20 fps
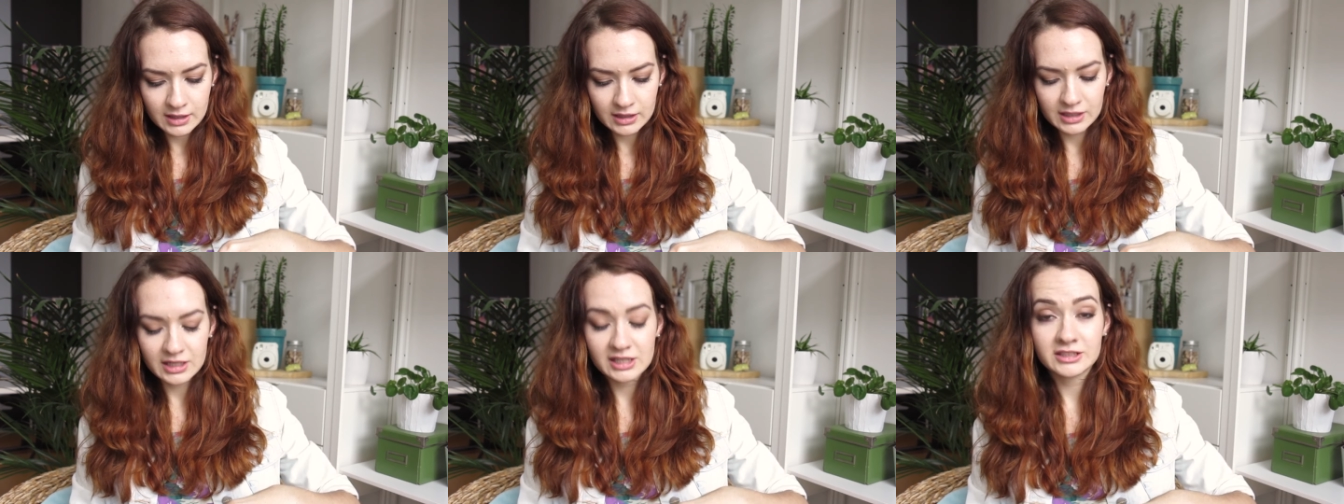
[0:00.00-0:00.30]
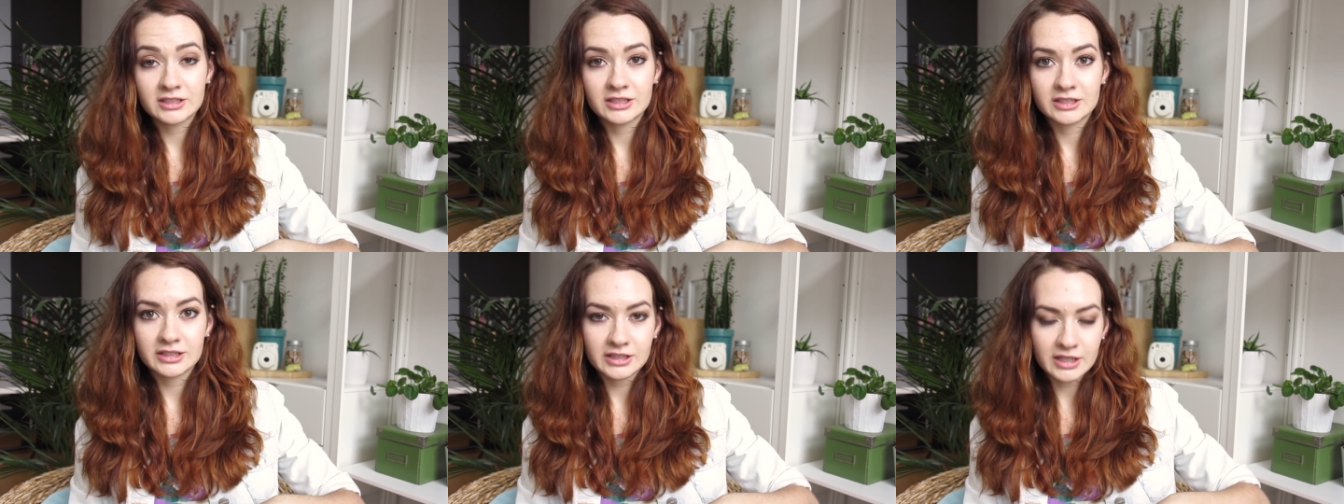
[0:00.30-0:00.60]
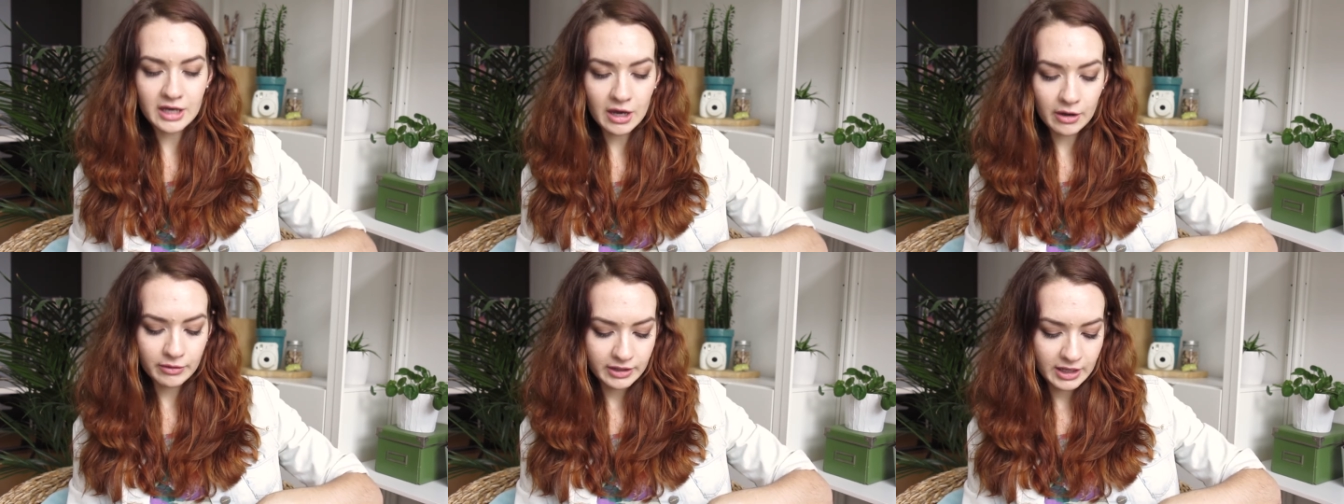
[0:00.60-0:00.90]
Let's
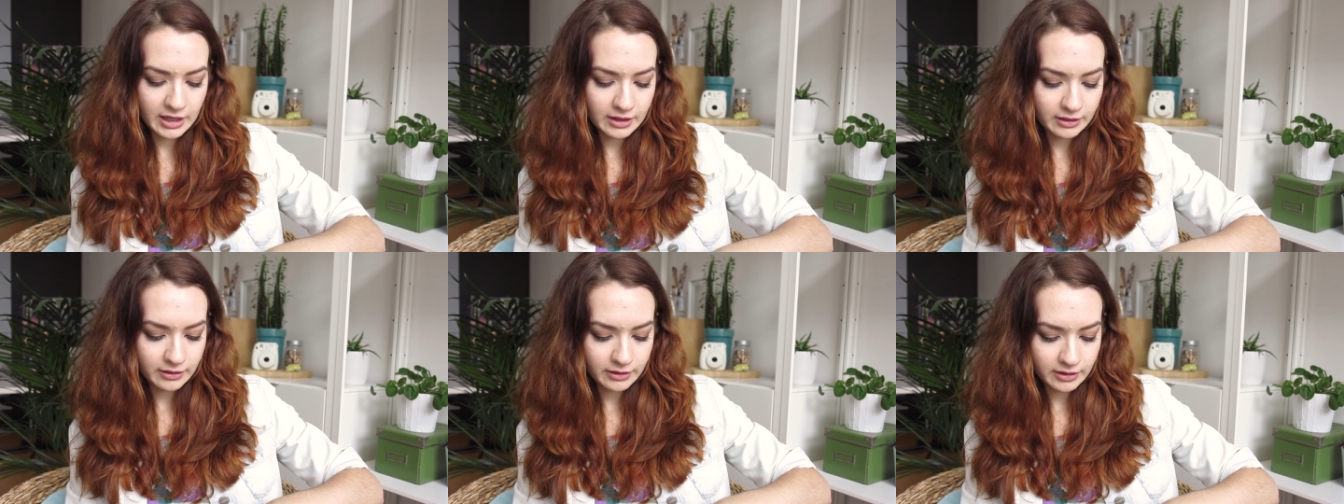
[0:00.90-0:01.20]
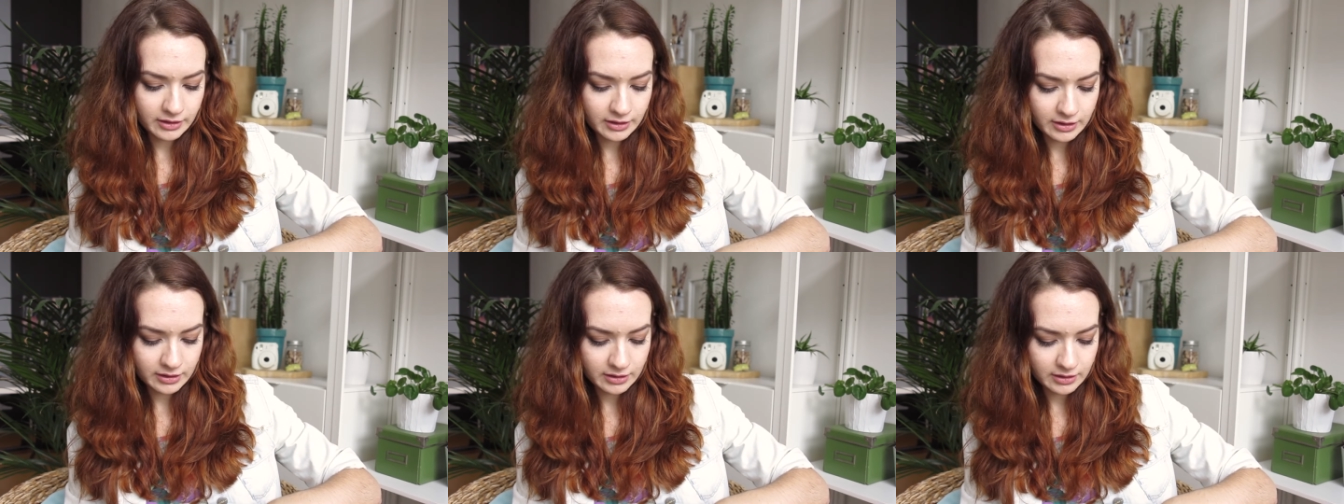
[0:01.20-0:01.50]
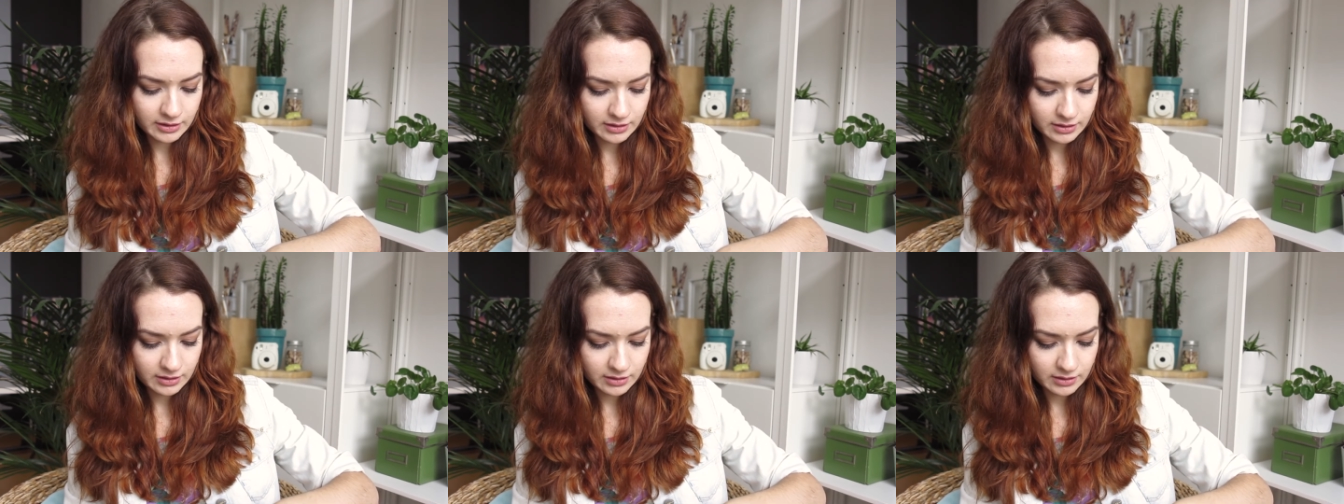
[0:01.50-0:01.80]
see how they look.
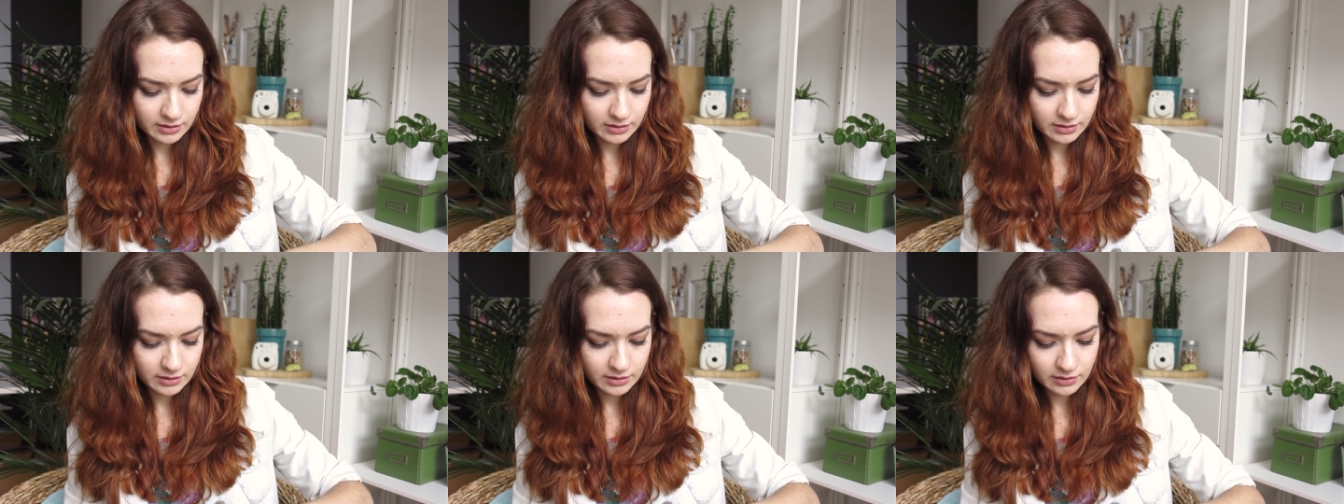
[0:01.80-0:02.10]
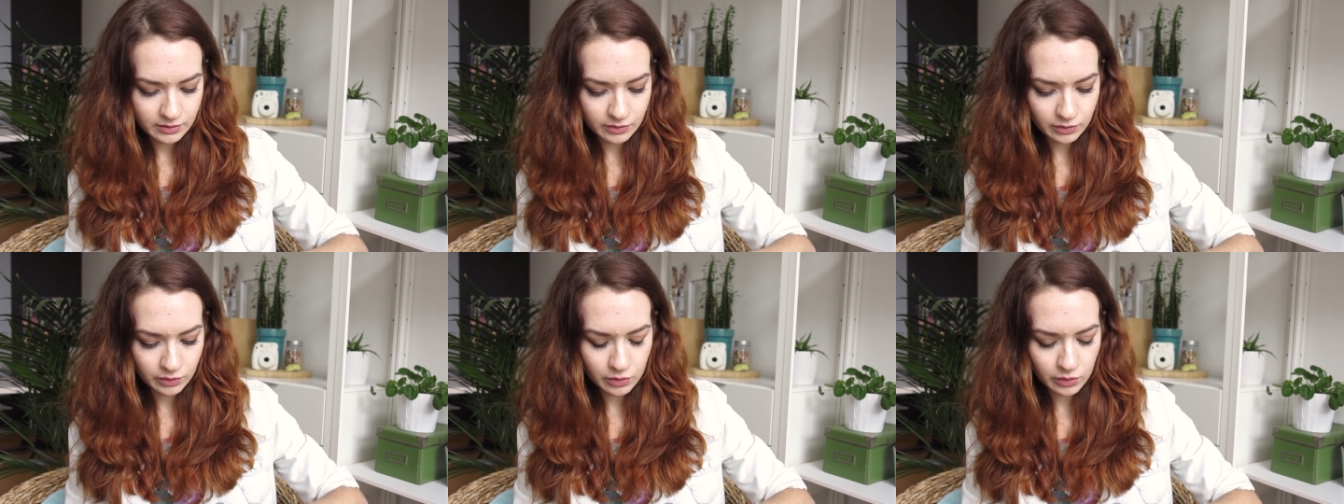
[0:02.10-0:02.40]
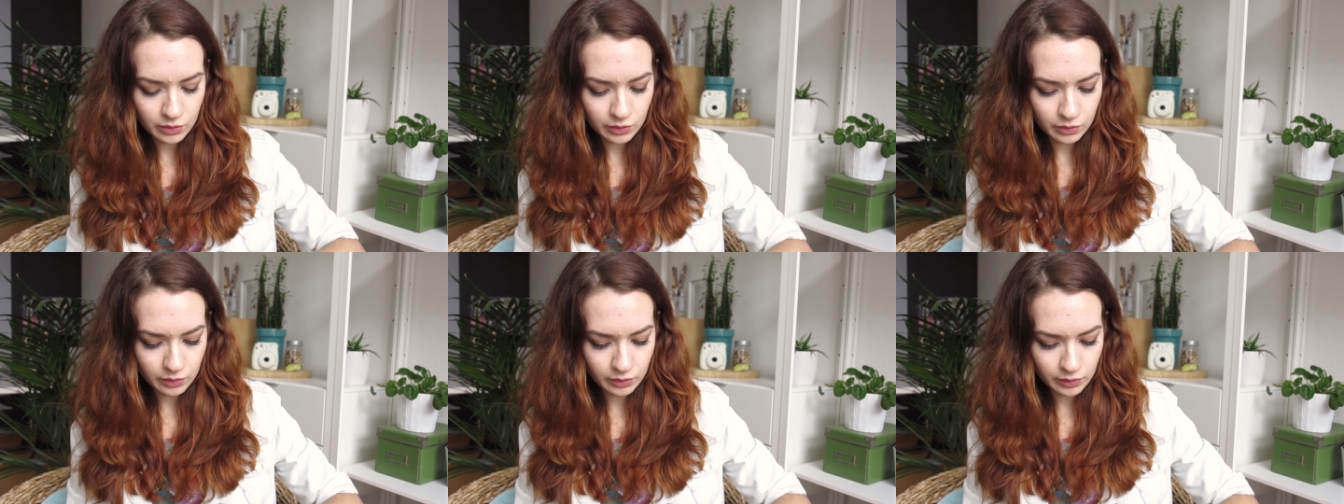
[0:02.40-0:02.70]

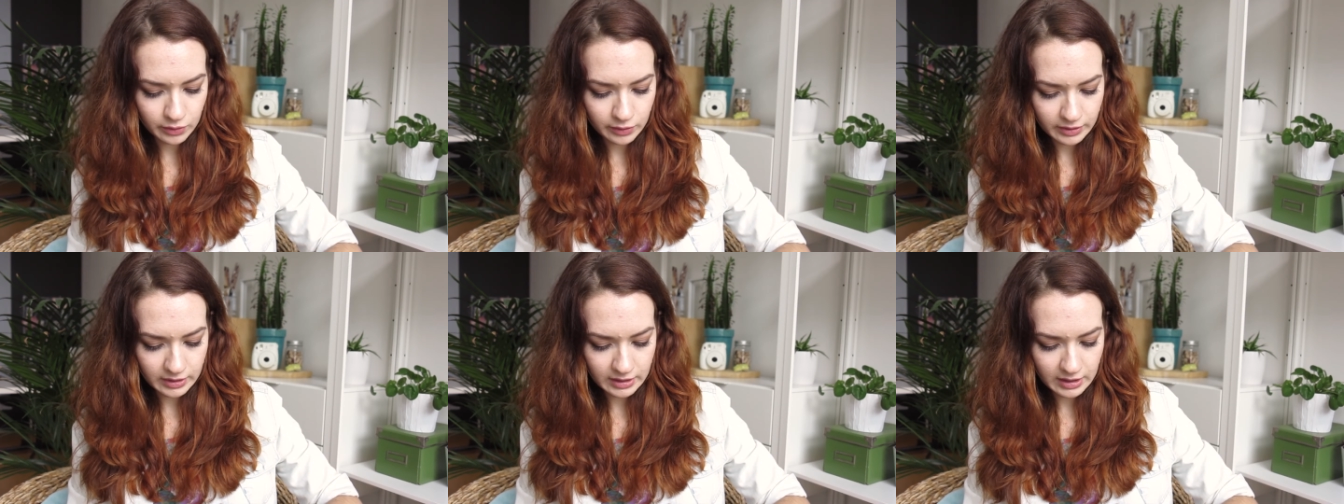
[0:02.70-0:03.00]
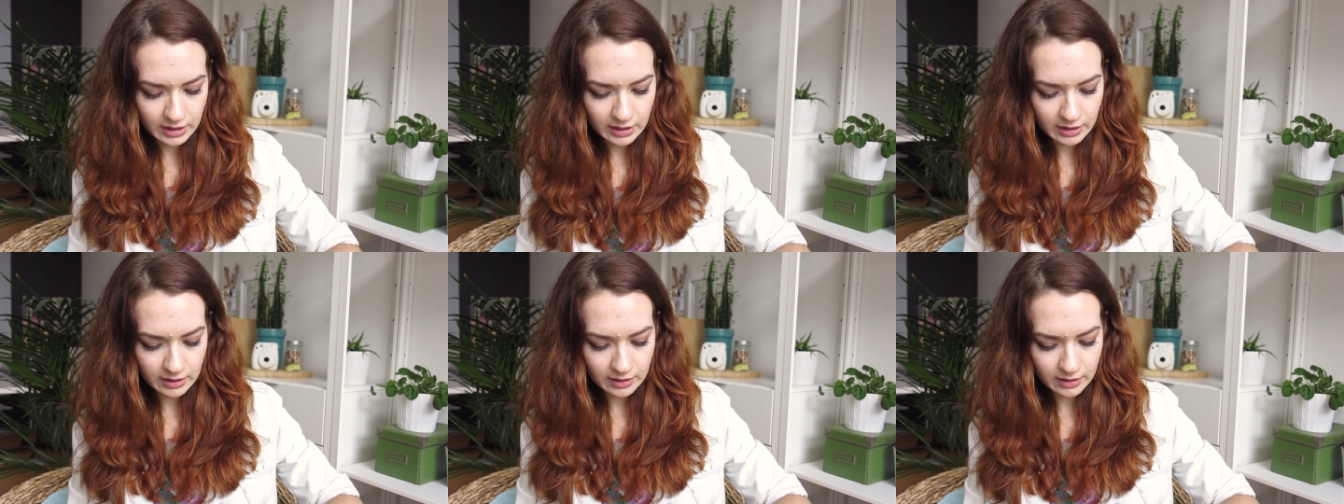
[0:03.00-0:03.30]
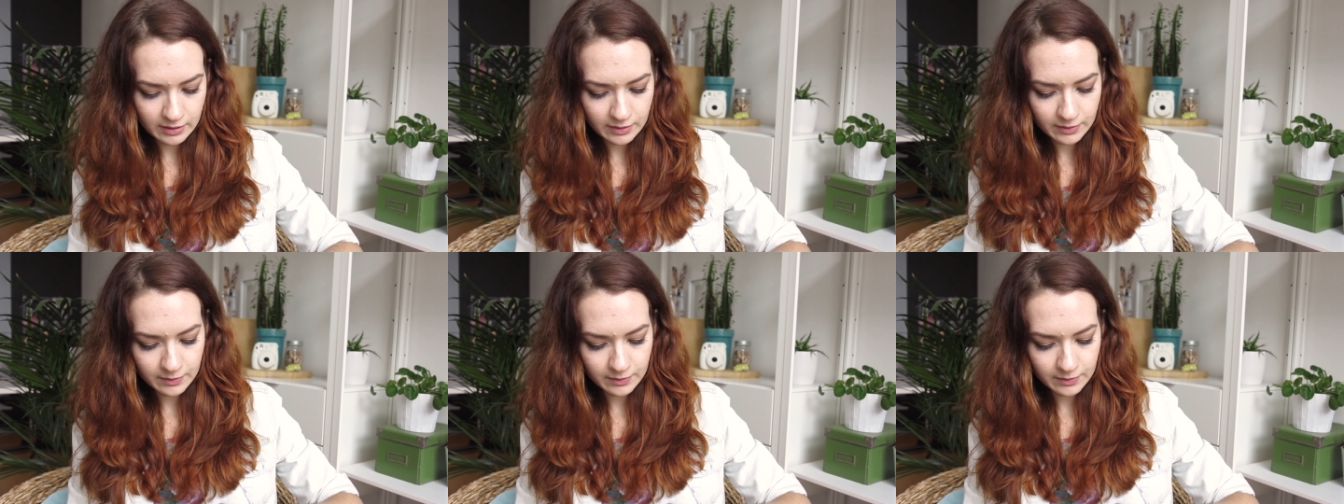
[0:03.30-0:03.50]
Ooh, okay.